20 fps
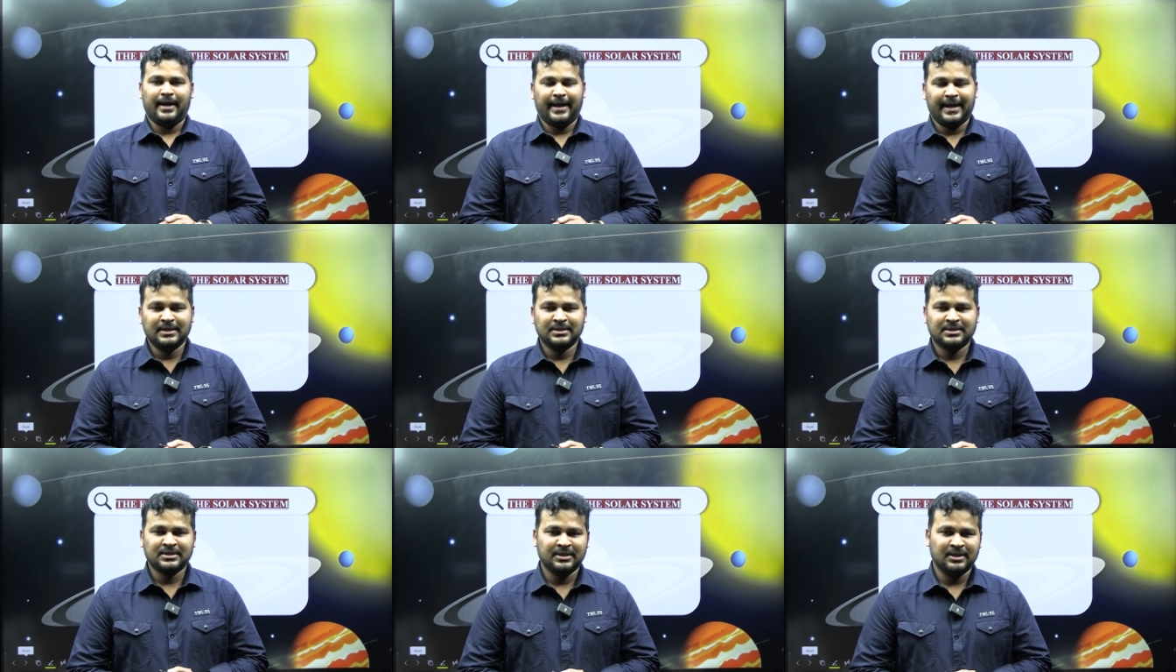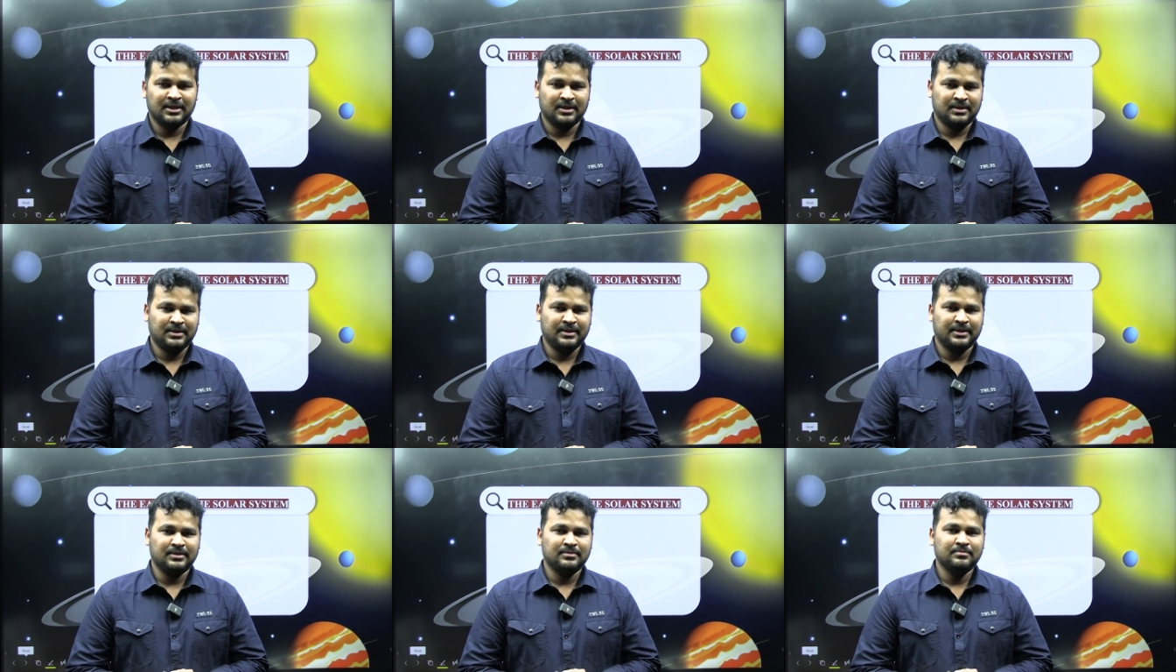
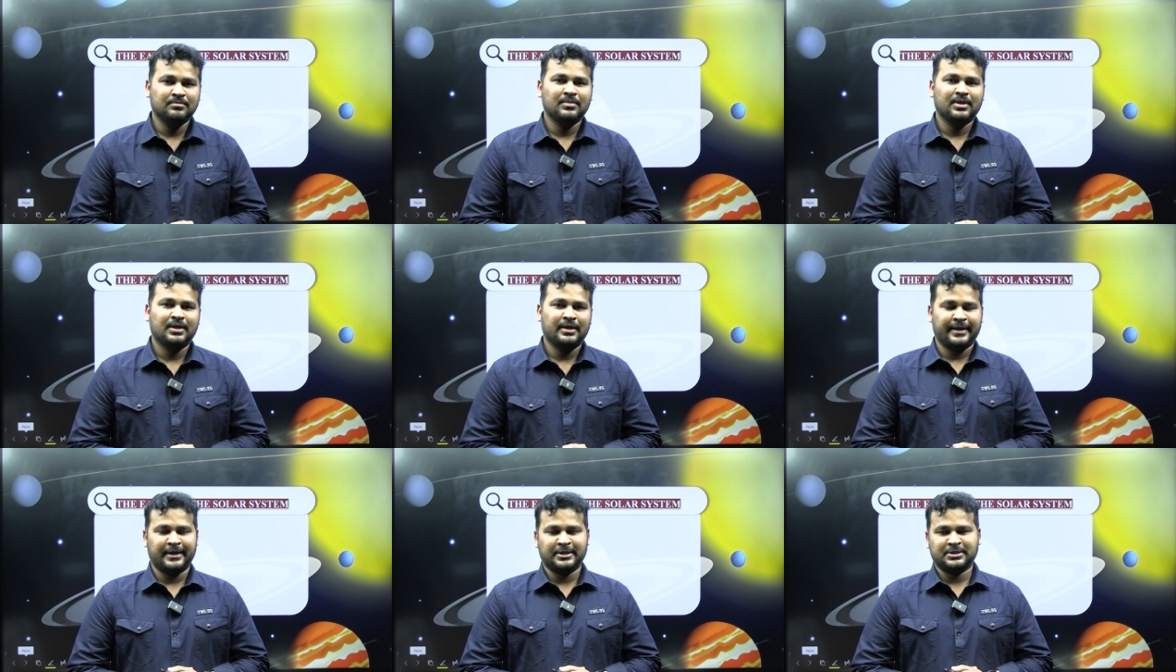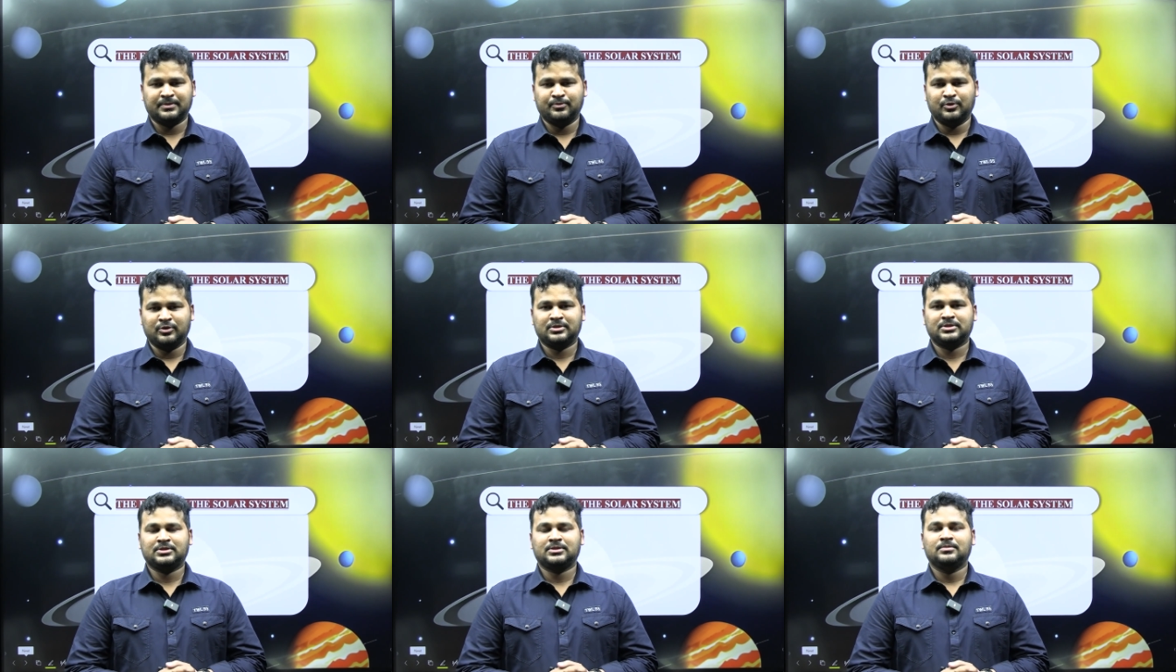NCERT
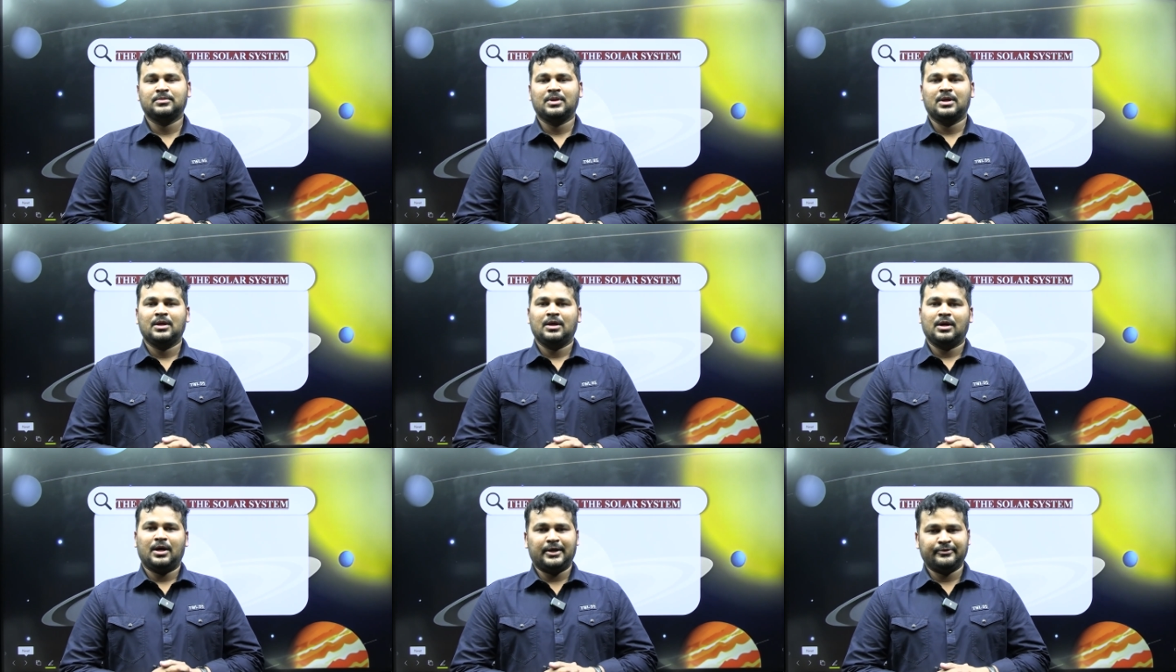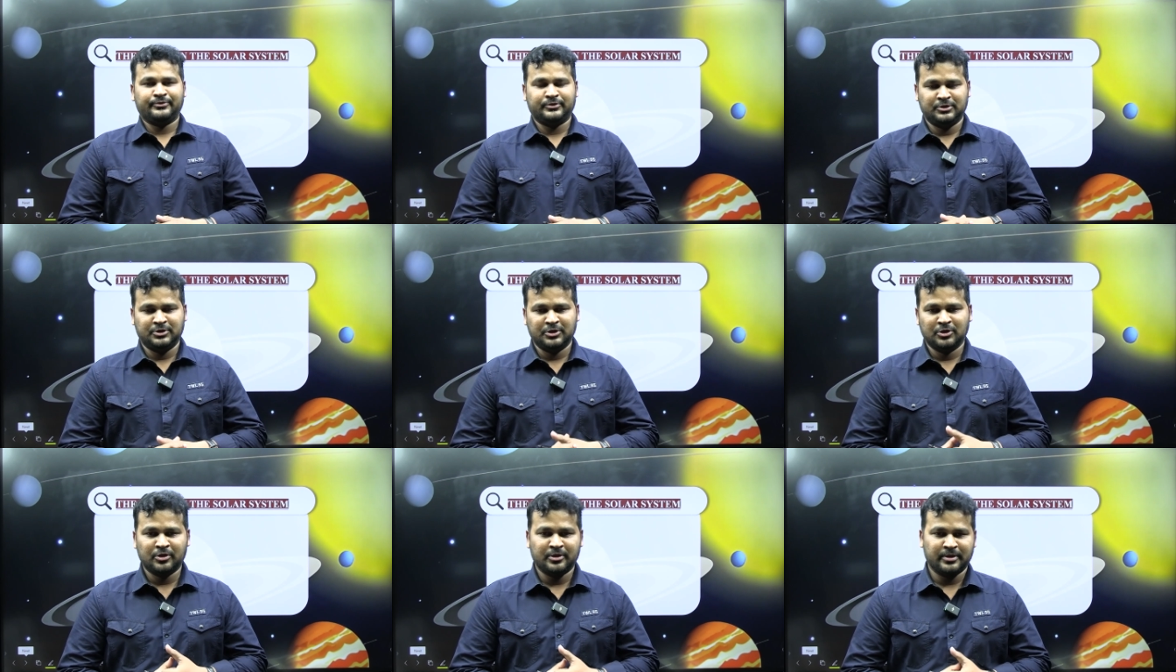textbooks of
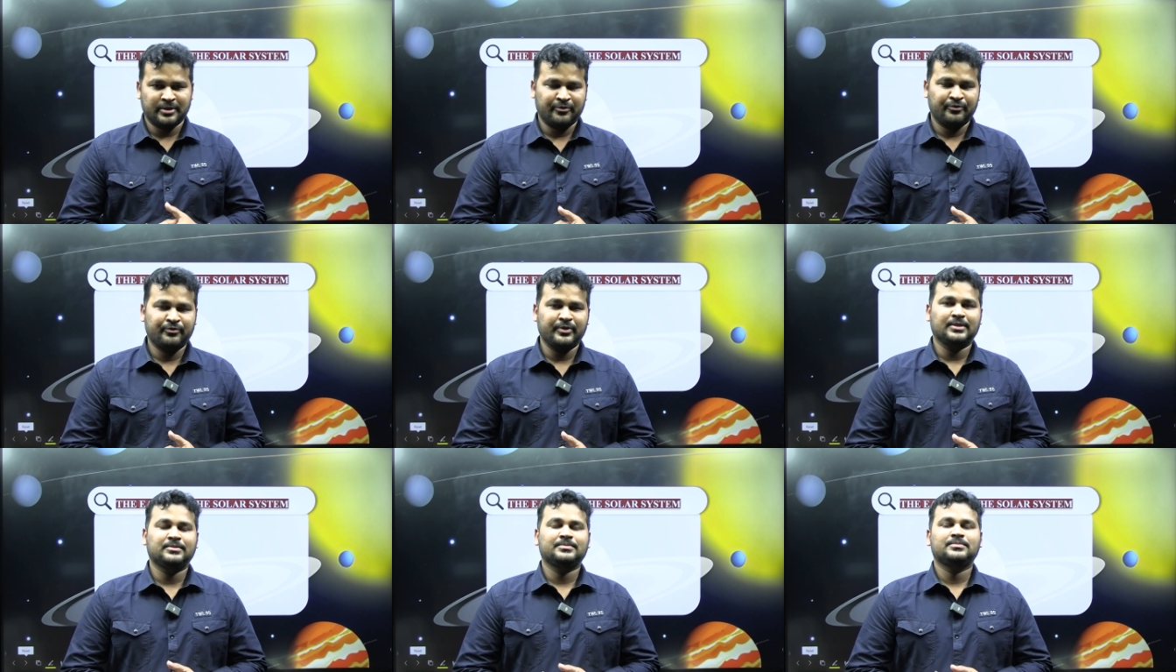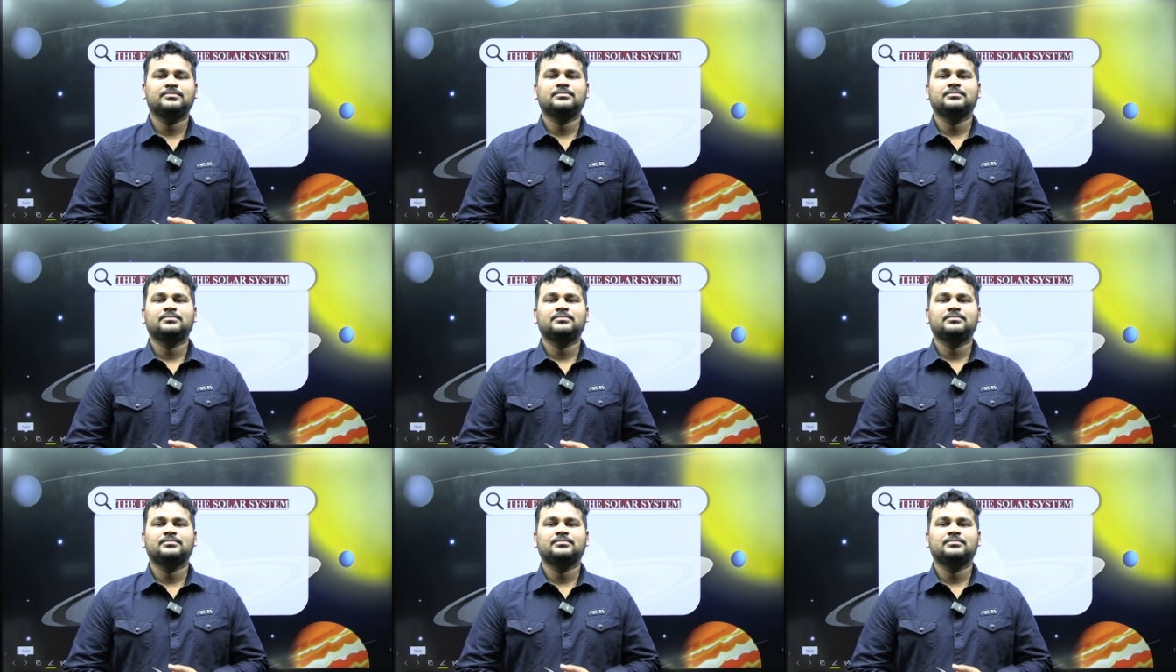Geography.